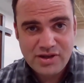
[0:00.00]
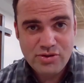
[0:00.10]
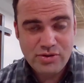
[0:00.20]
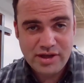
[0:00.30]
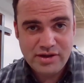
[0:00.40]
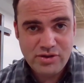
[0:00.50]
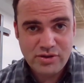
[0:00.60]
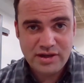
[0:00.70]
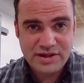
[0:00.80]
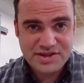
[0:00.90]
You
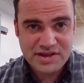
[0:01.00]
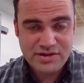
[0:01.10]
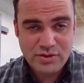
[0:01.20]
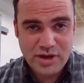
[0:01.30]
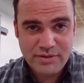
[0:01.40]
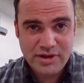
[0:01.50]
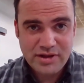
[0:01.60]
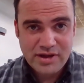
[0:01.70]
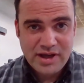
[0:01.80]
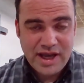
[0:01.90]
can listen to him
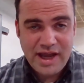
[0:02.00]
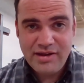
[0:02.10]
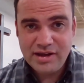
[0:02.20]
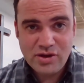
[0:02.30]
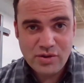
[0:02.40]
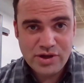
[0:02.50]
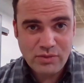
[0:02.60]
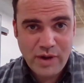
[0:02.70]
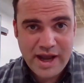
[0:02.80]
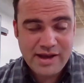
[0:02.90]
and then go your
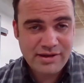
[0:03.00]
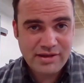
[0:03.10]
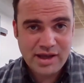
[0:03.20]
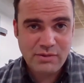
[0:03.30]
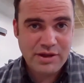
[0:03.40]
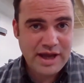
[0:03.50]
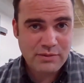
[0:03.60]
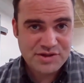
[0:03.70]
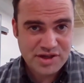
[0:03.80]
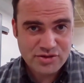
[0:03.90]
way and think, well,
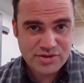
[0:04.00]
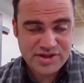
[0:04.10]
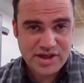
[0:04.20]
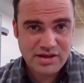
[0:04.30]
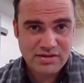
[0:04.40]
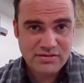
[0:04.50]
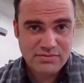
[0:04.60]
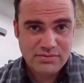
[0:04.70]
that was interesting.